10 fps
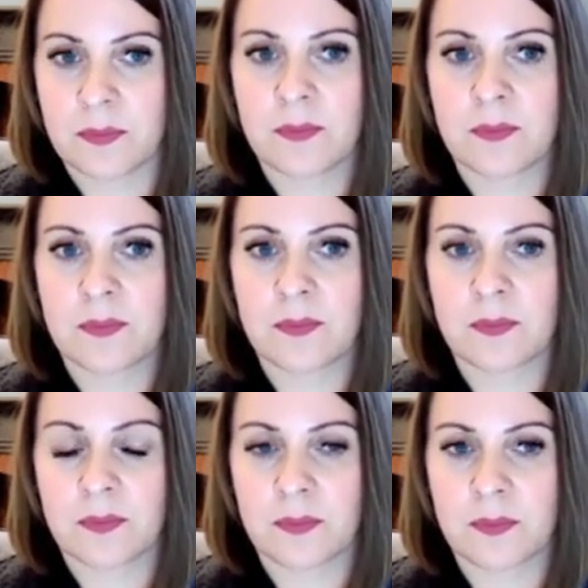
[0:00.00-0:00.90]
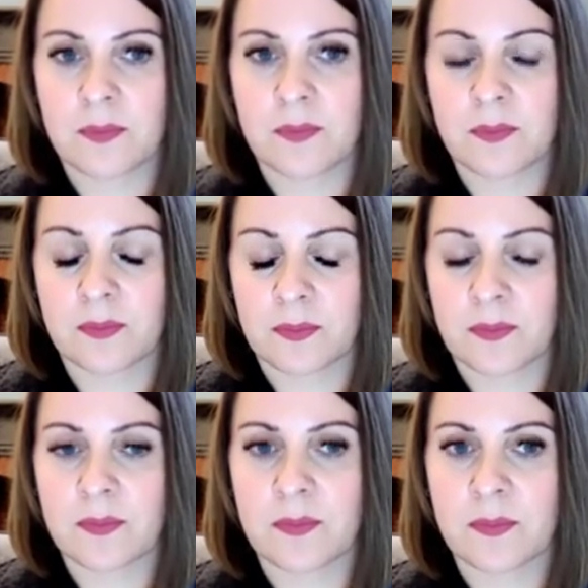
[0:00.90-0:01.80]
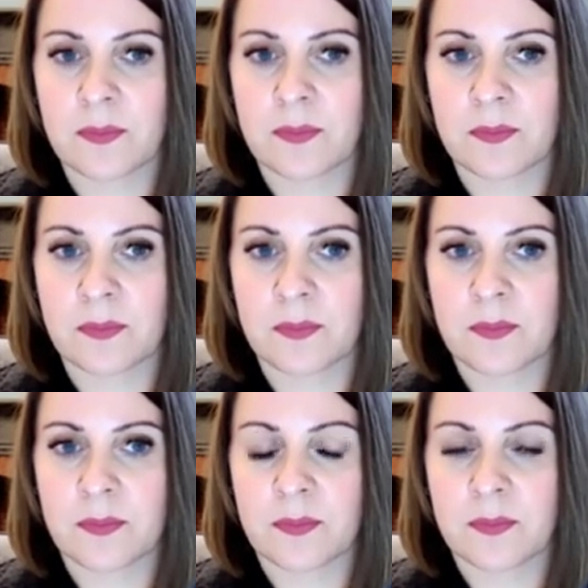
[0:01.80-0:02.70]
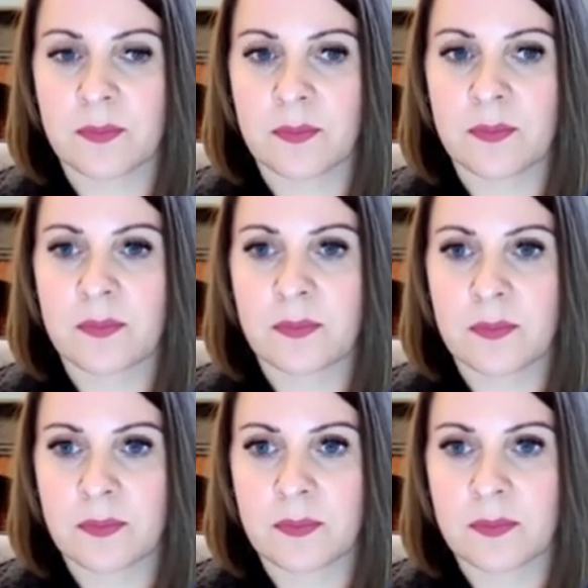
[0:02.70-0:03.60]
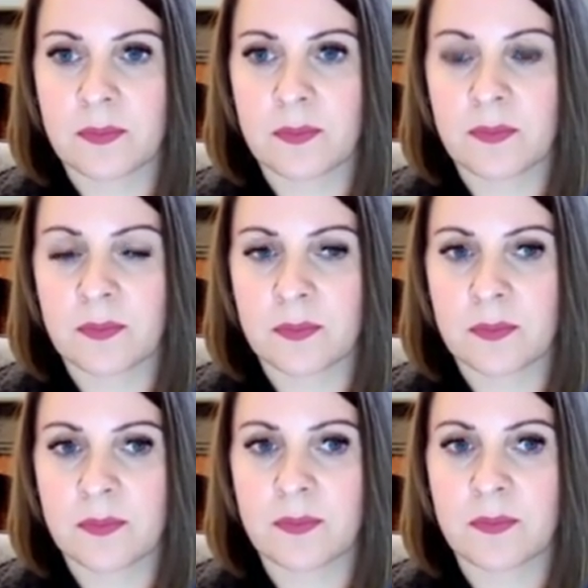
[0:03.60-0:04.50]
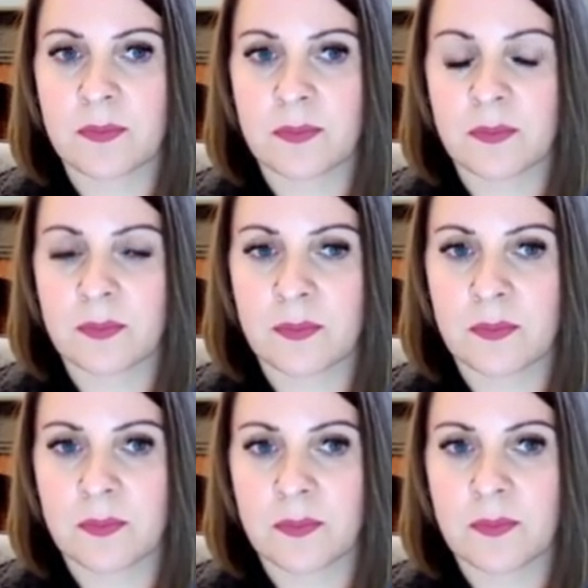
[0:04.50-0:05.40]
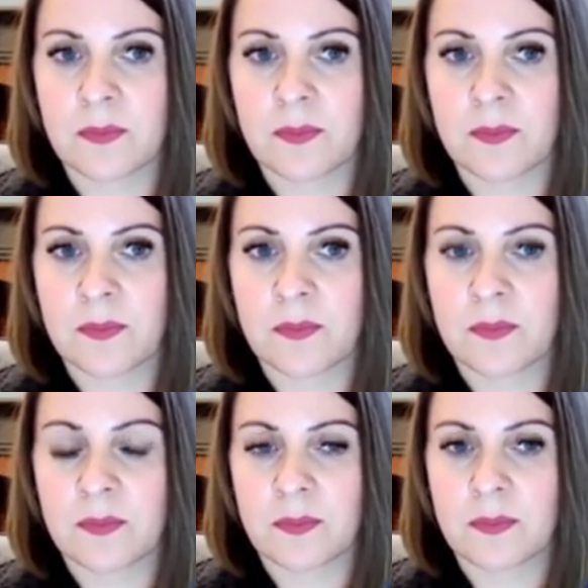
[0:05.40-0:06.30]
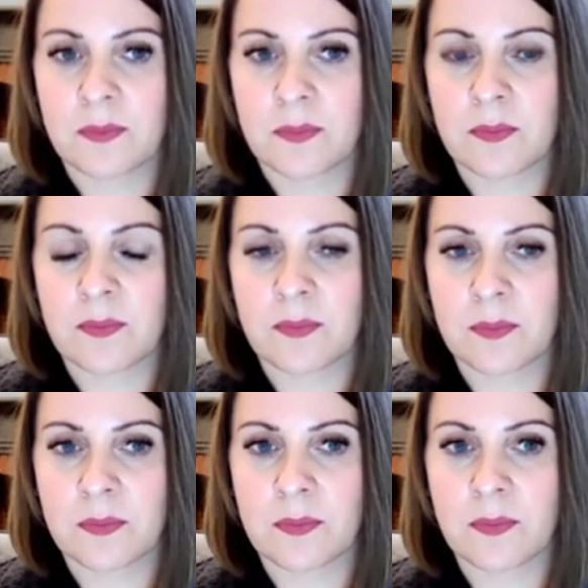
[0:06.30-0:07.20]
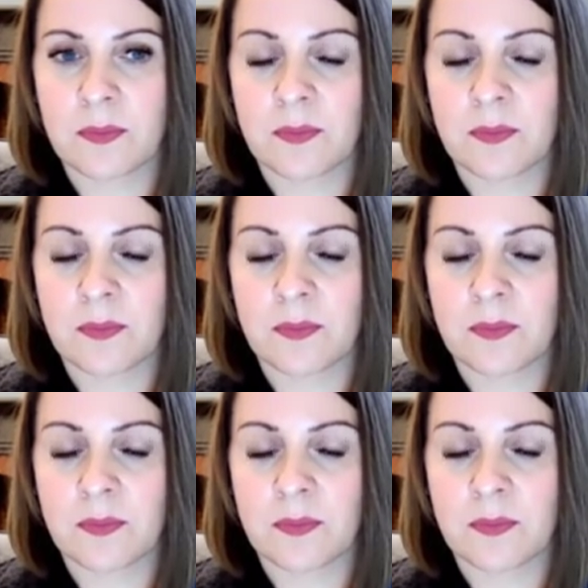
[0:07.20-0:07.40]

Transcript: This person isn't speaking.